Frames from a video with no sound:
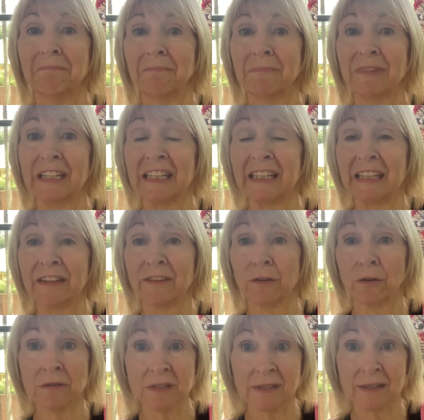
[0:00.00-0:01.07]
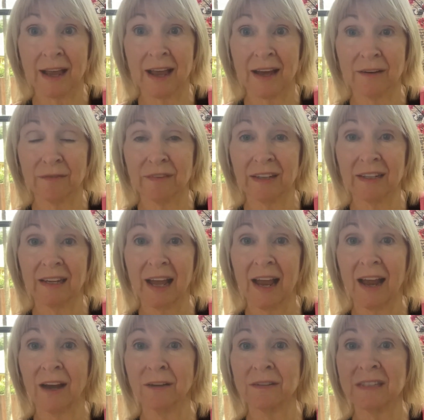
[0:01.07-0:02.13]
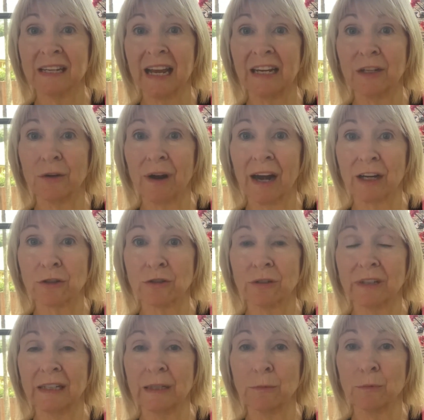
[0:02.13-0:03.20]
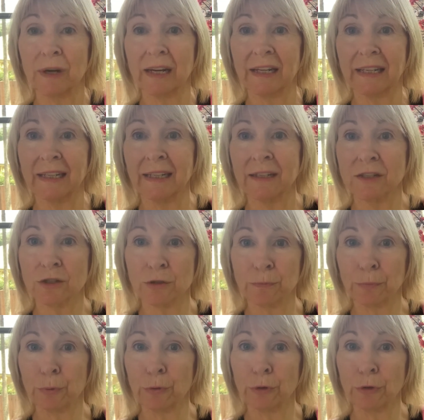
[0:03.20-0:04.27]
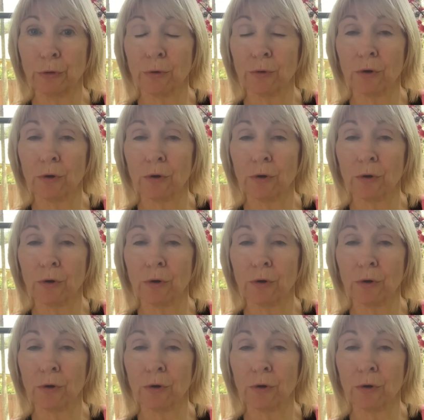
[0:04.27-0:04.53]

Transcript: the ethos, out of the clouds, and you're actually ready to put your